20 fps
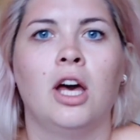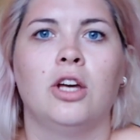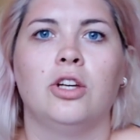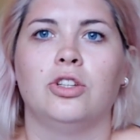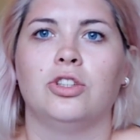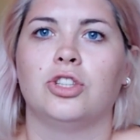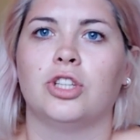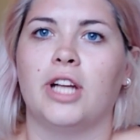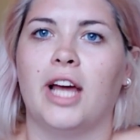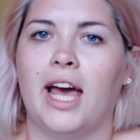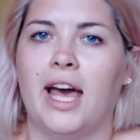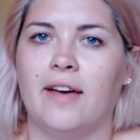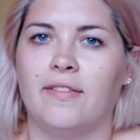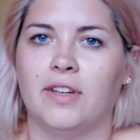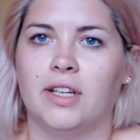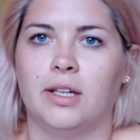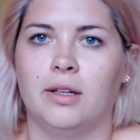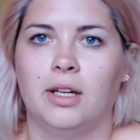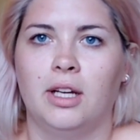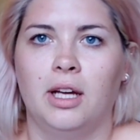you should have
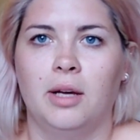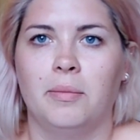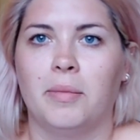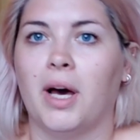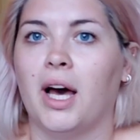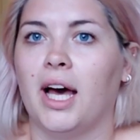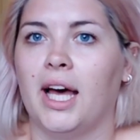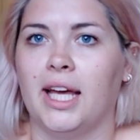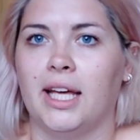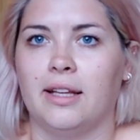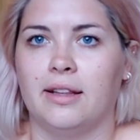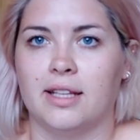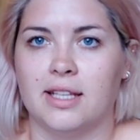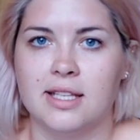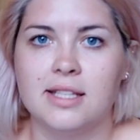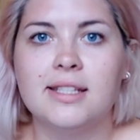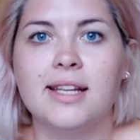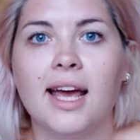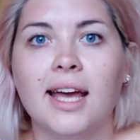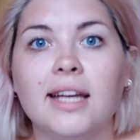it by this
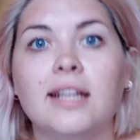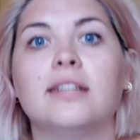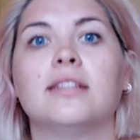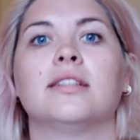date.